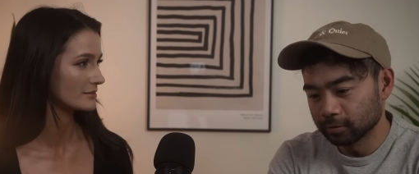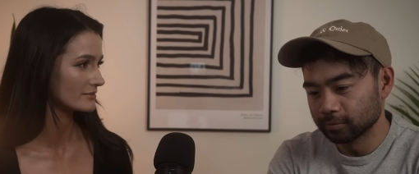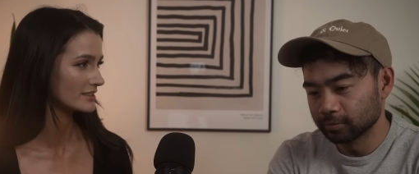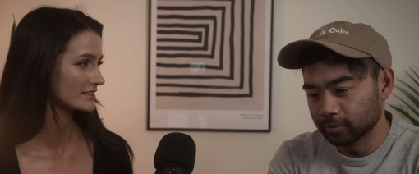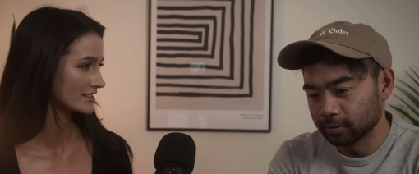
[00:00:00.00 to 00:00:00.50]

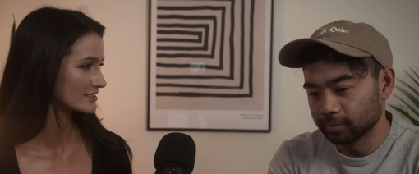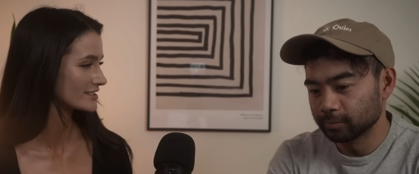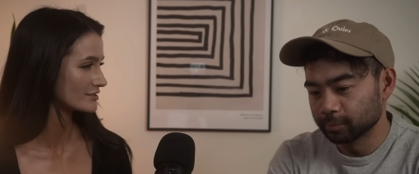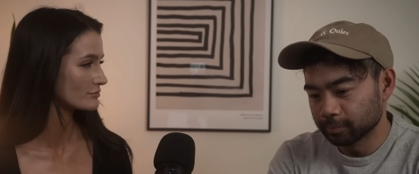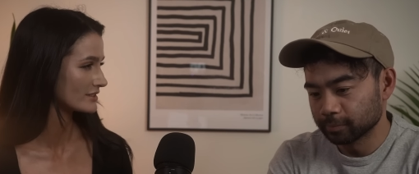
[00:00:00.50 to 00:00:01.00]
Speaker 1: vibe and like
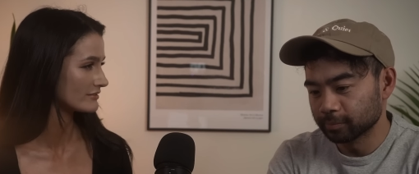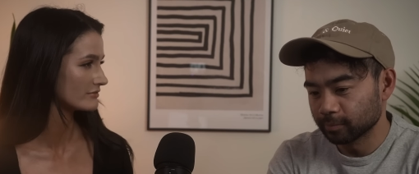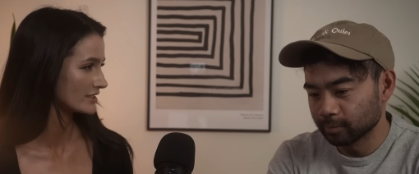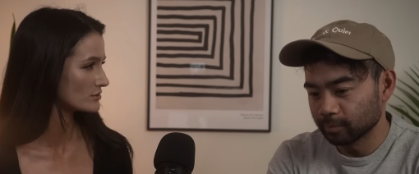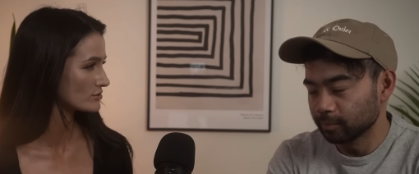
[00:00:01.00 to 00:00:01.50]

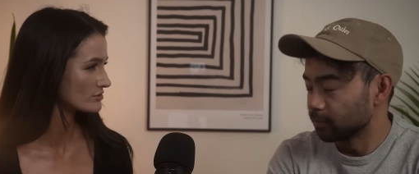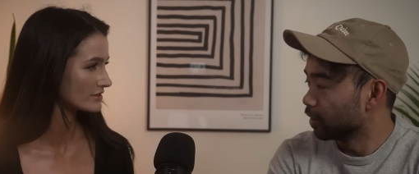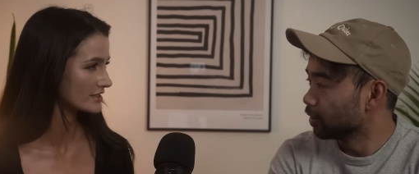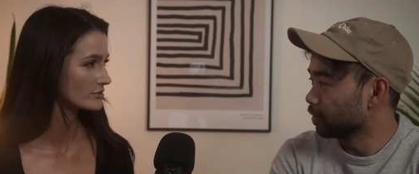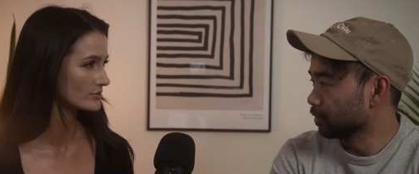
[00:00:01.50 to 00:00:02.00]
synthwave
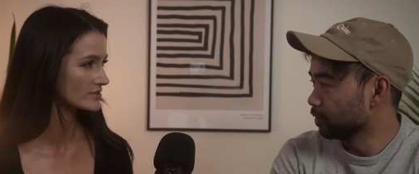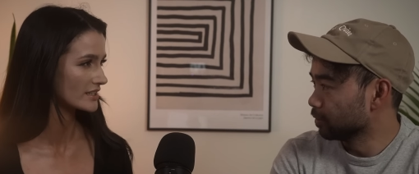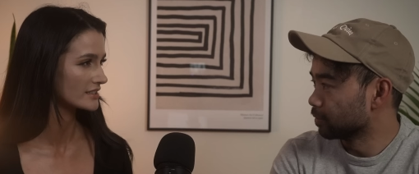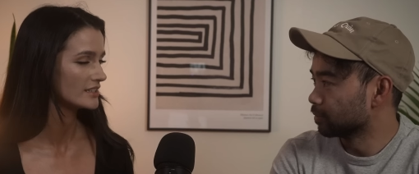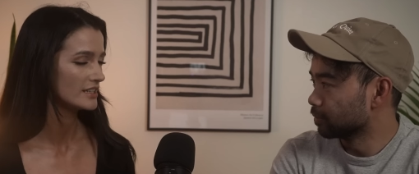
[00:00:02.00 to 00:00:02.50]
ish. Yeah, like yeah, you yeah.
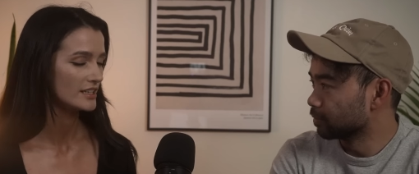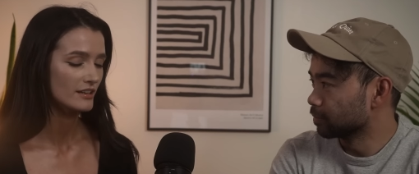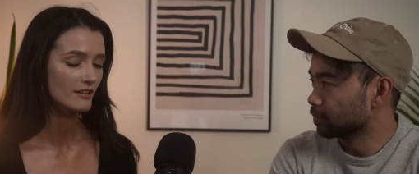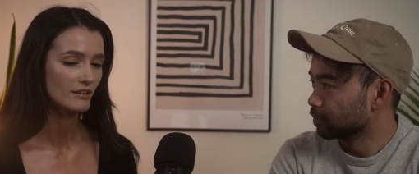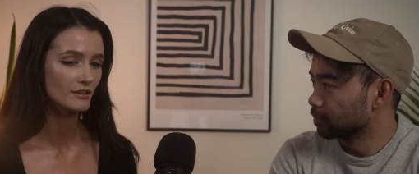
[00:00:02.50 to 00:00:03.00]
said.
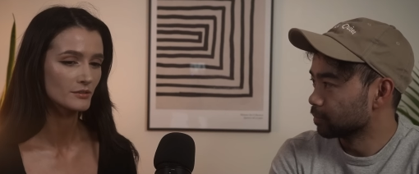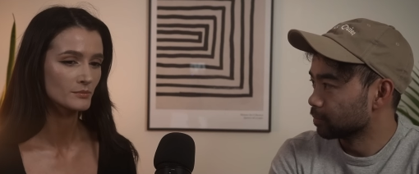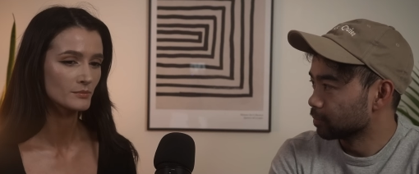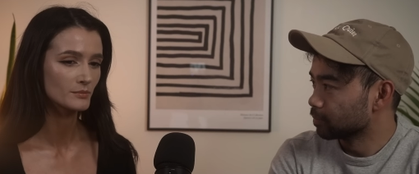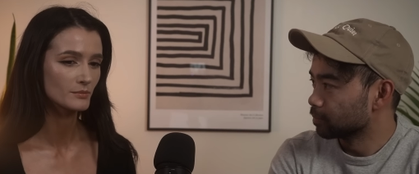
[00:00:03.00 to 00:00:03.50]

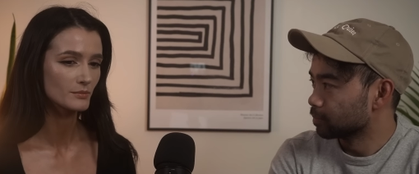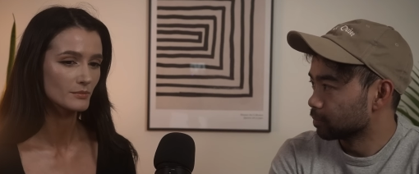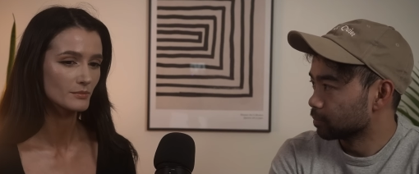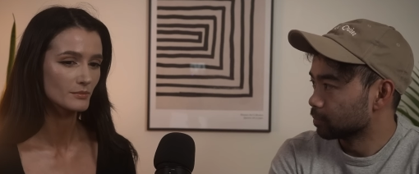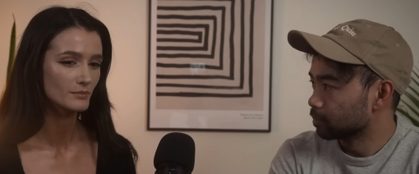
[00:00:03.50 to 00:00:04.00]

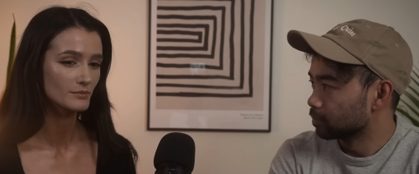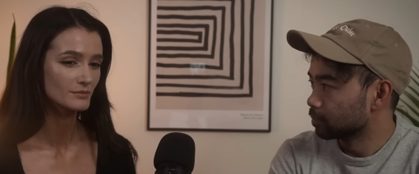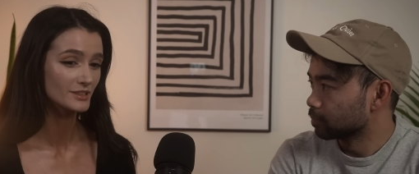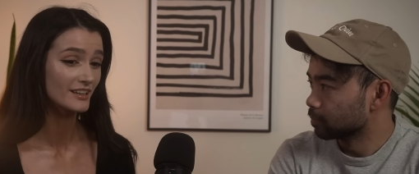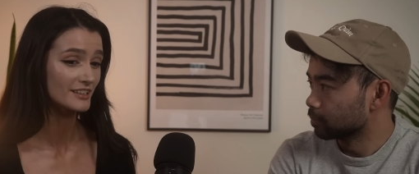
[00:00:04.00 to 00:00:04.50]
Um,
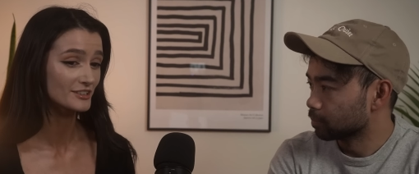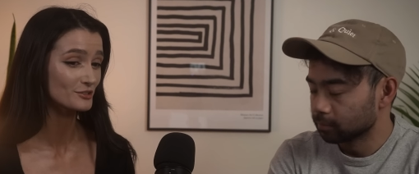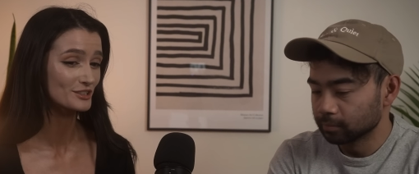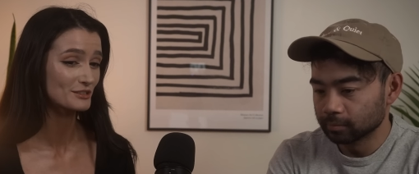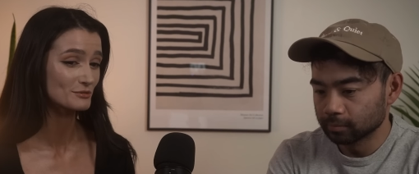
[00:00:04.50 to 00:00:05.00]
yeah, I
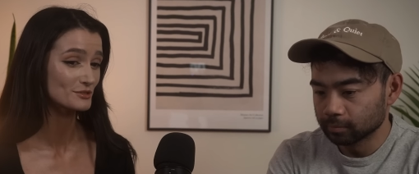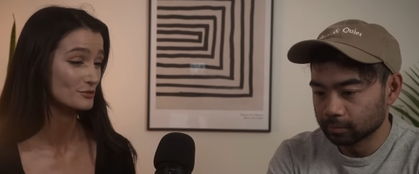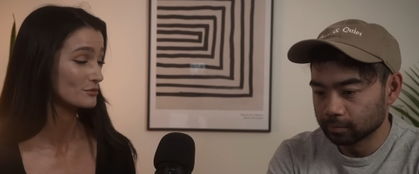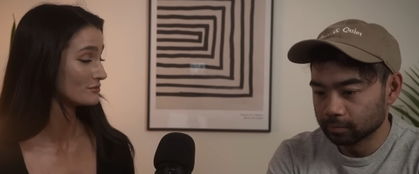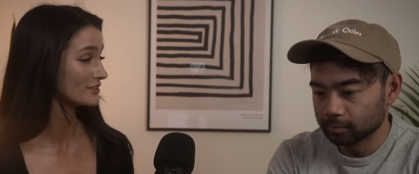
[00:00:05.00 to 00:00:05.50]
thought that
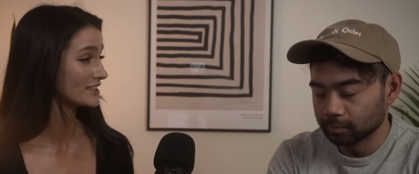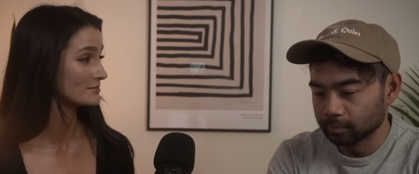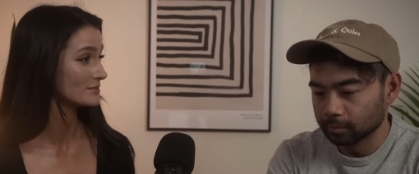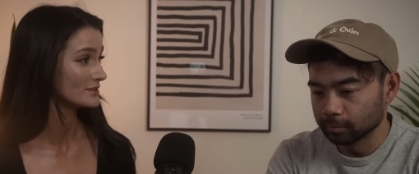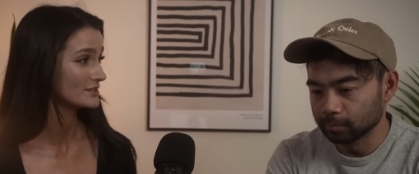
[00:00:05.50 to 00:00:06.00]
was a cool
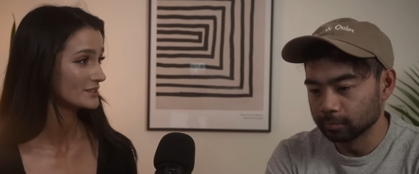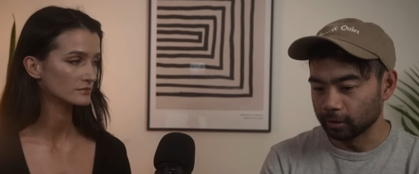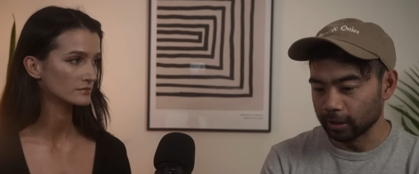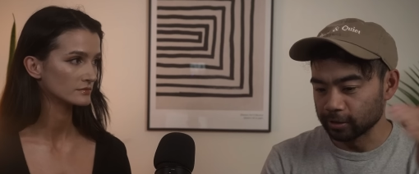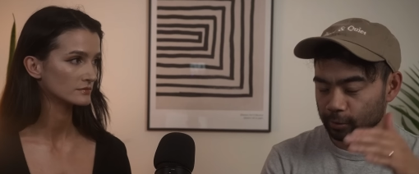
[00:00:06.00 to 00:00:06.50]
vibe.
Speaker 2: Mm-hmm
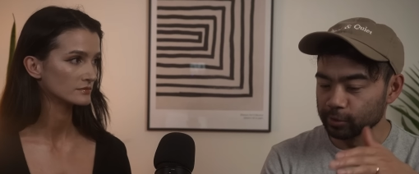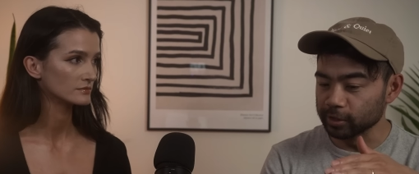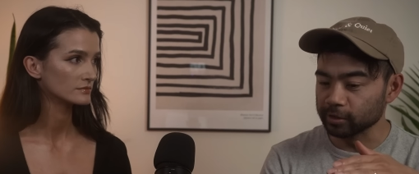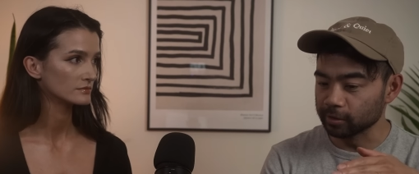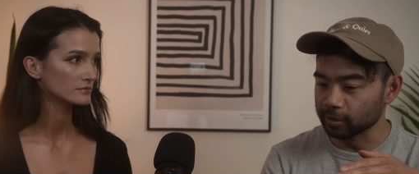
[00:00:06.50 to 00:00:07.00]
as I was
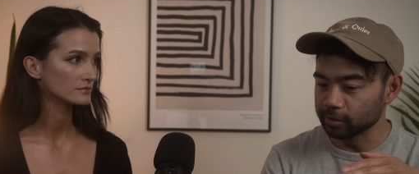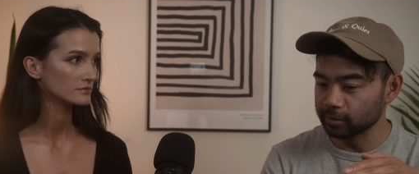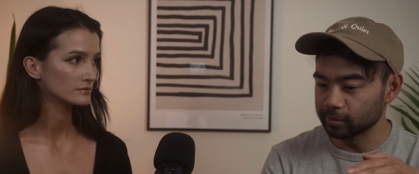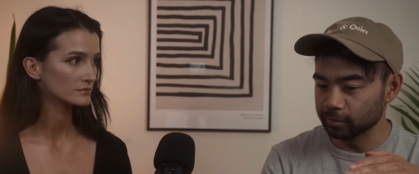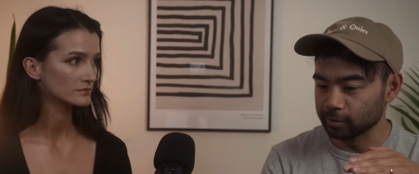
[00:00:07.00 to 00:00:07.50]
listening to
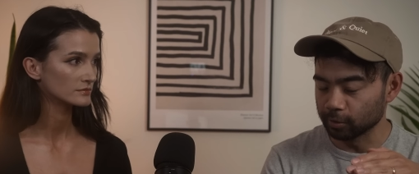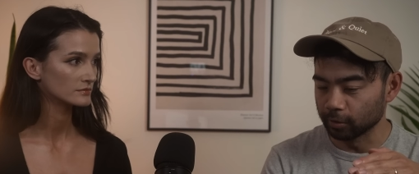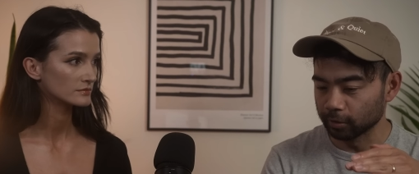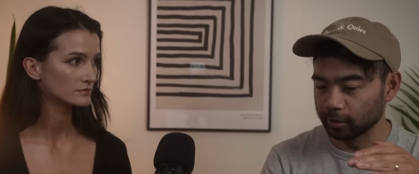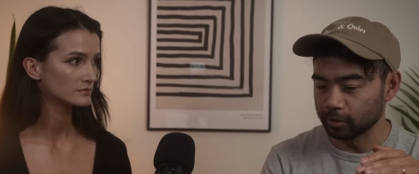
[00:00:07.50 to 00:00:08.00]
this
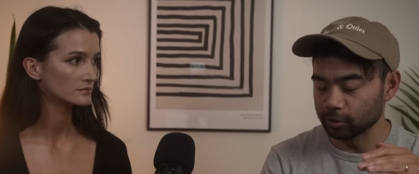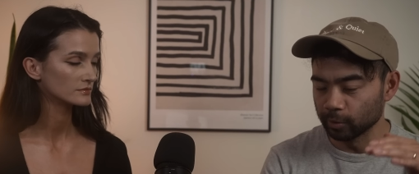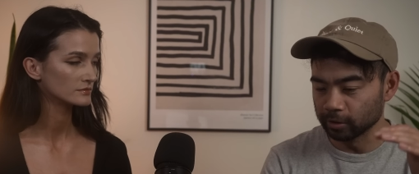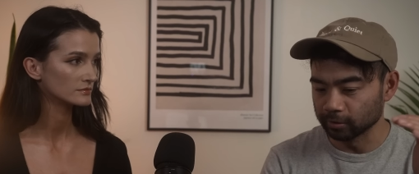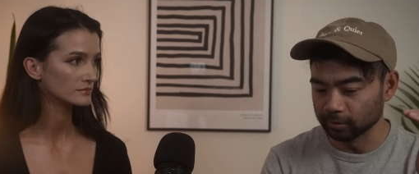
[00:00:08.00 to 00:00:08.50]
song, the
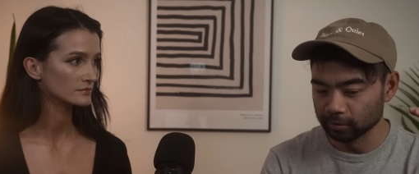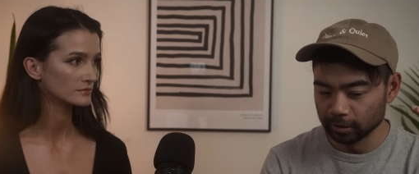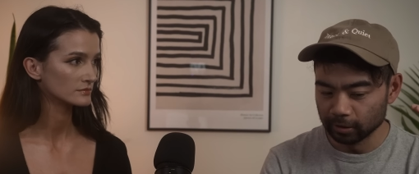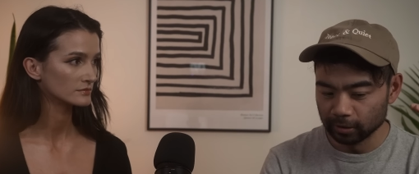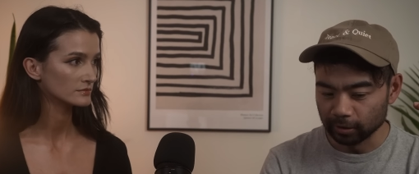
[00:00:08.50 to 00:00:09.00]
instrumental,
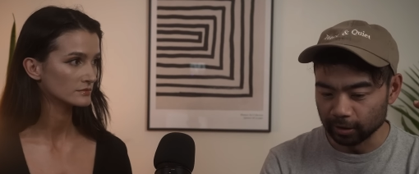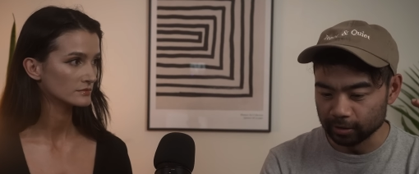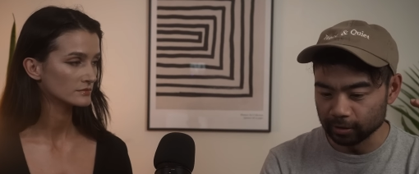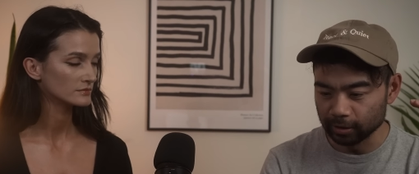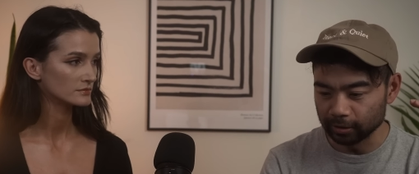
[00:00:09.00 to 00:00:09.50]

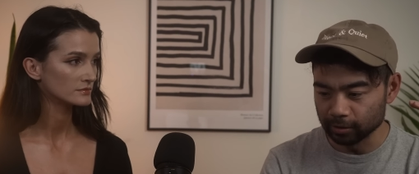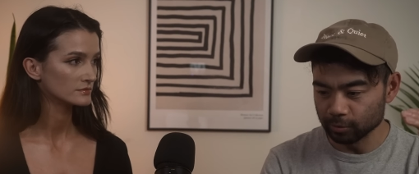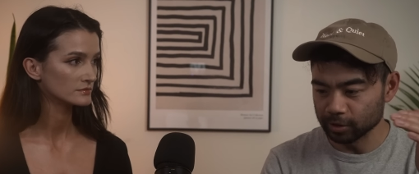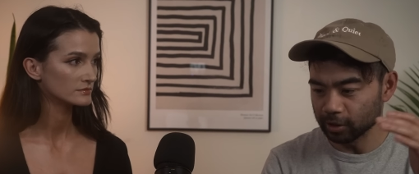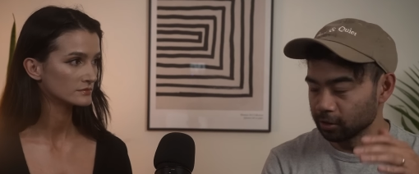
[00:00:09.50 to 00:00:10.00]
is like this
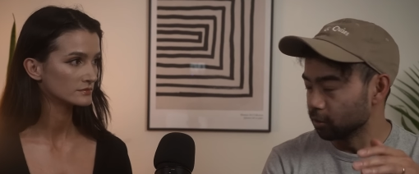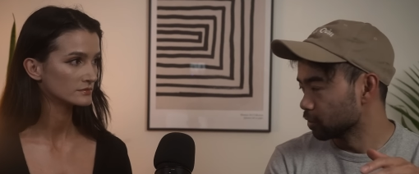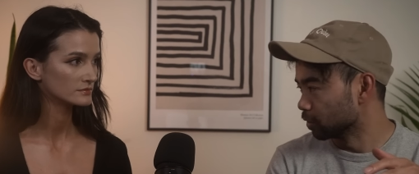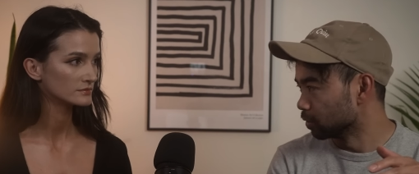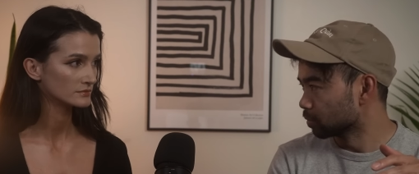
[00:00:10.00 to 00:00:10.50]
was ten years
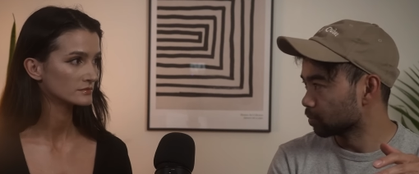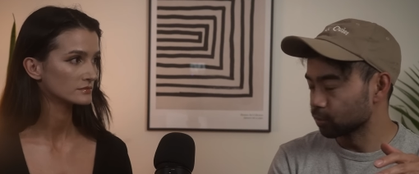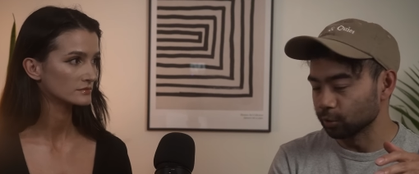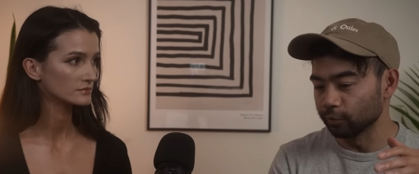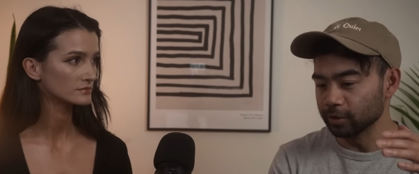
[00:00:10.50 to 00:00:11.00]
ago.
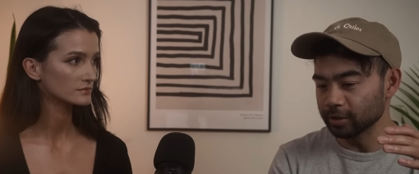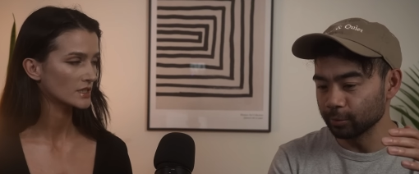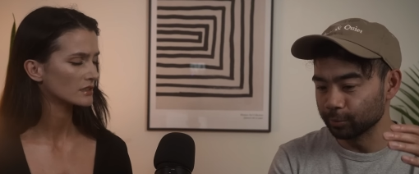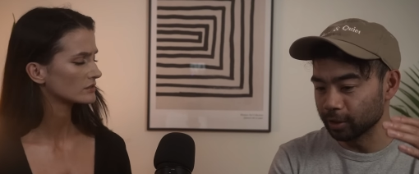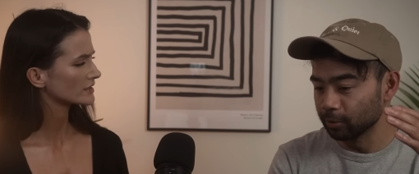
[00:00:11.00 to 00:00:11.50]
So if this
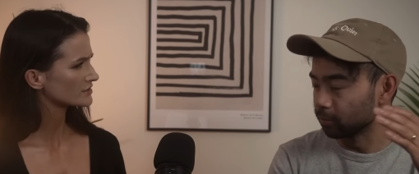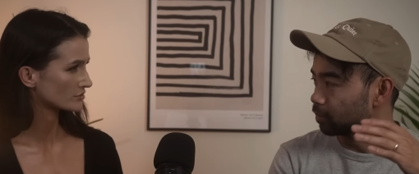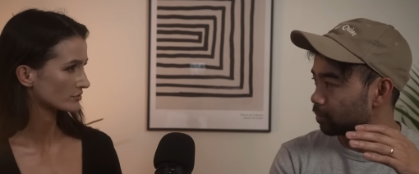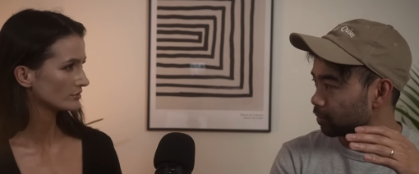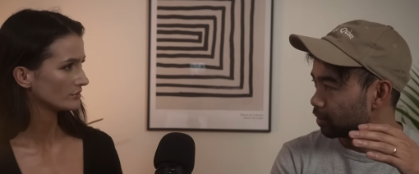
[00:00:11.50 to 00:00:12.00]
album oh, came out, yeah,